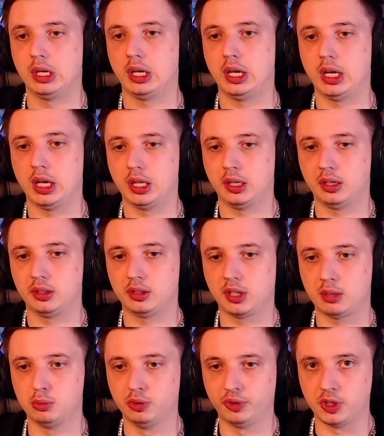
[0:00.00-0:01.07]
And I
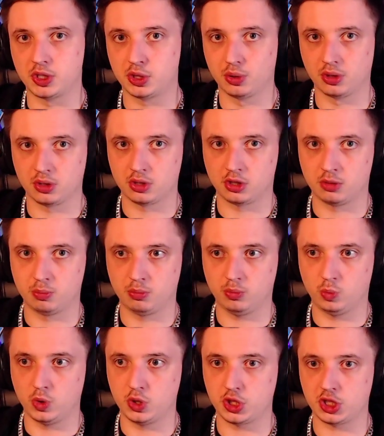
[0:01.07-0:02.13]
move in a student dorm,
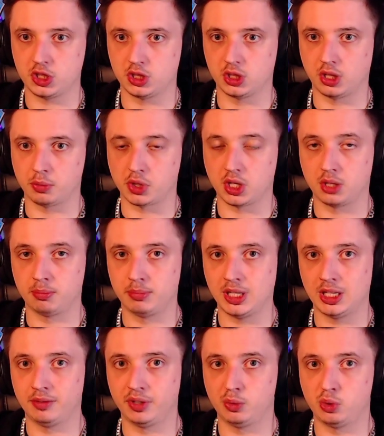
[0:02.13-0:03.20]
which I'm gonna be
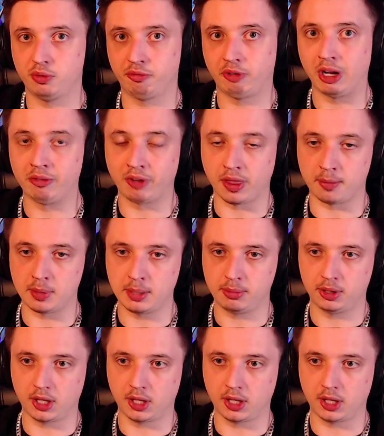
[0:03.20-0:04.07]
living with 5 other people.